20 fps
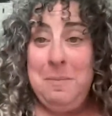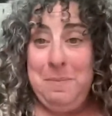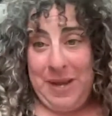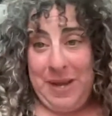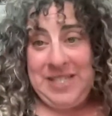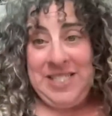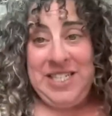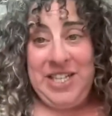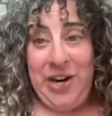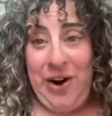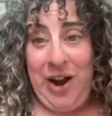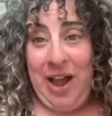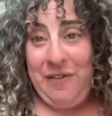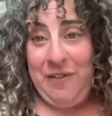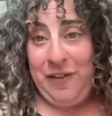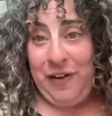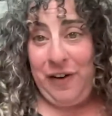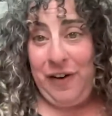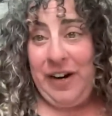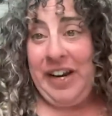best year
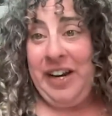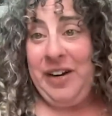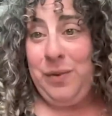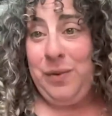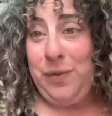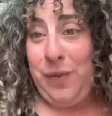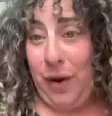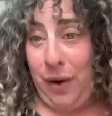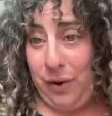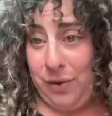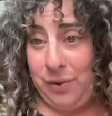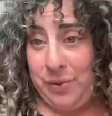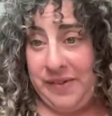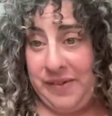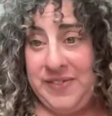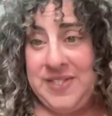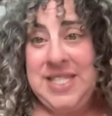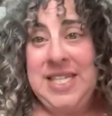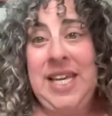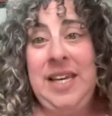ever in a row.
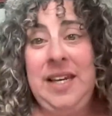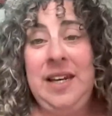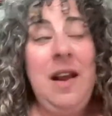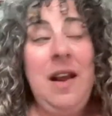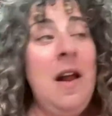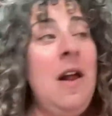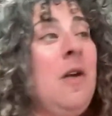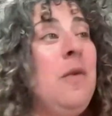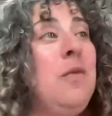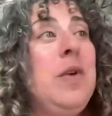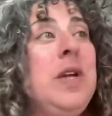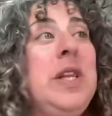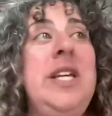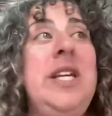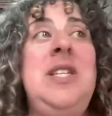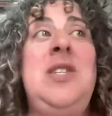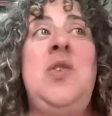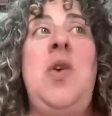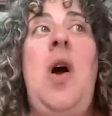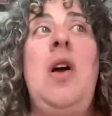We've seen really
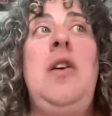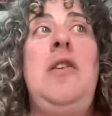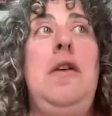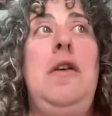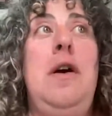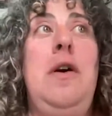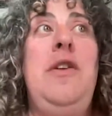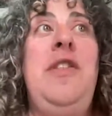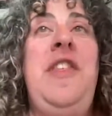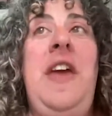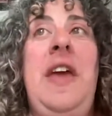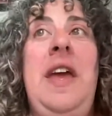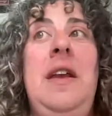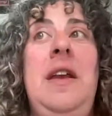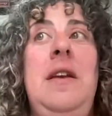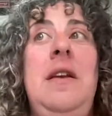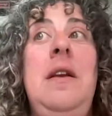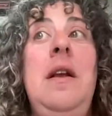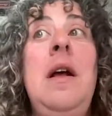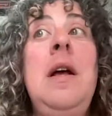strong growth
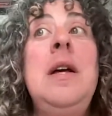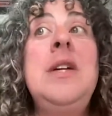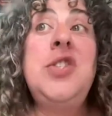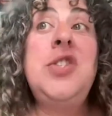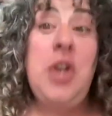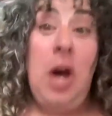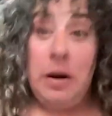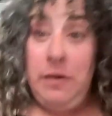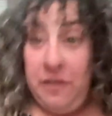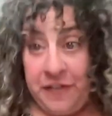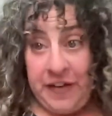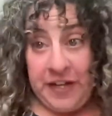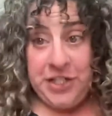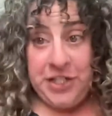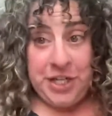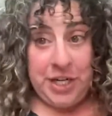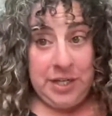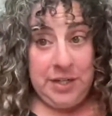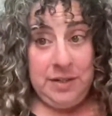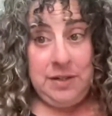in genre
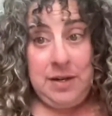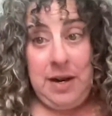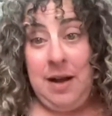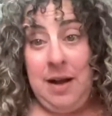fiction,